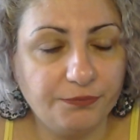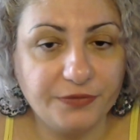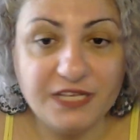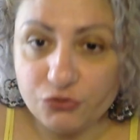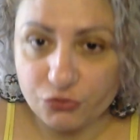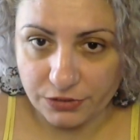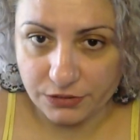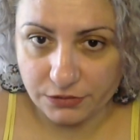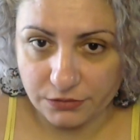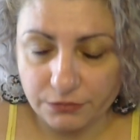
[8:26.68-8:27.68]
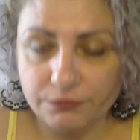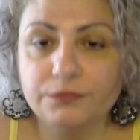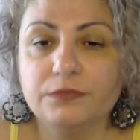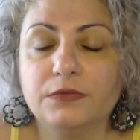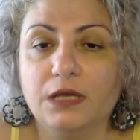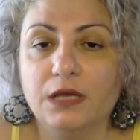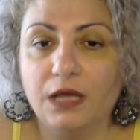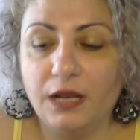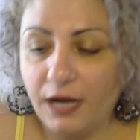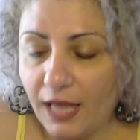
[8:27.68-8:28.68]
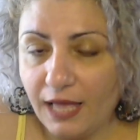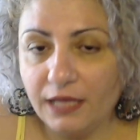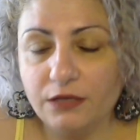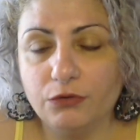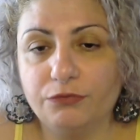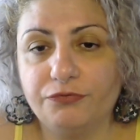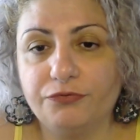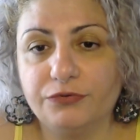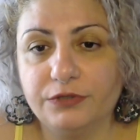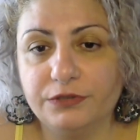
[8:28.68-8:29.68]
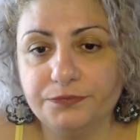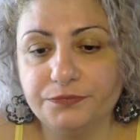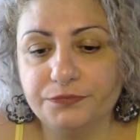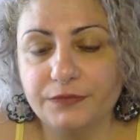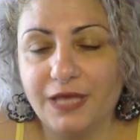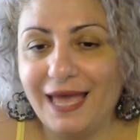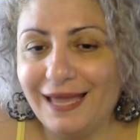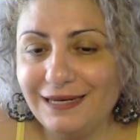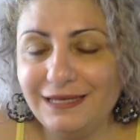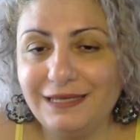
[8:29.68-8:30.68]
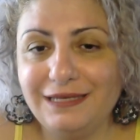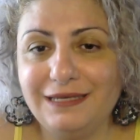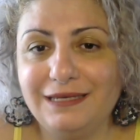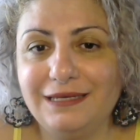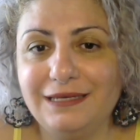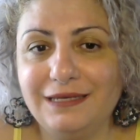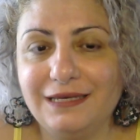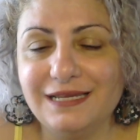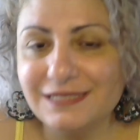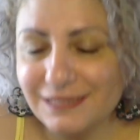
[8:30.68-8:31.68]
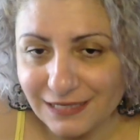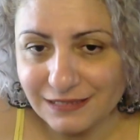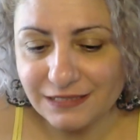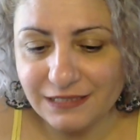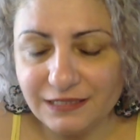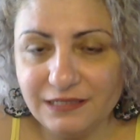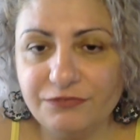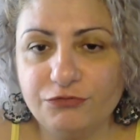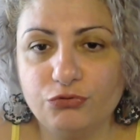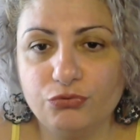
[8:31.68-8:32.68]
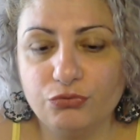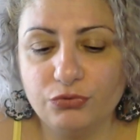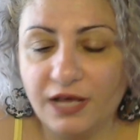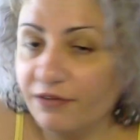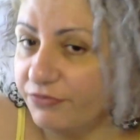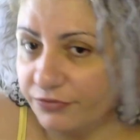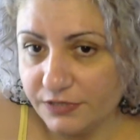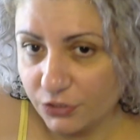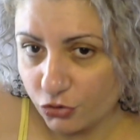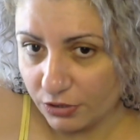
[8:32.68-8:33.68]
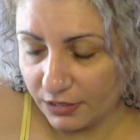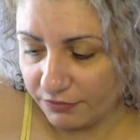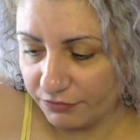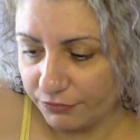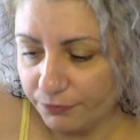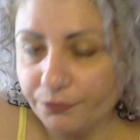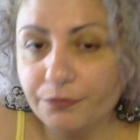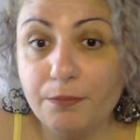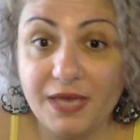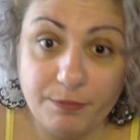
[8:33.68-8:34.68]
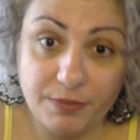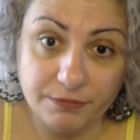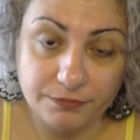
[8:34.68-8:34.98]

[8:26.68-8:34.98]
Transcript: interest, lack of any incentive to have sexual life. Maybe.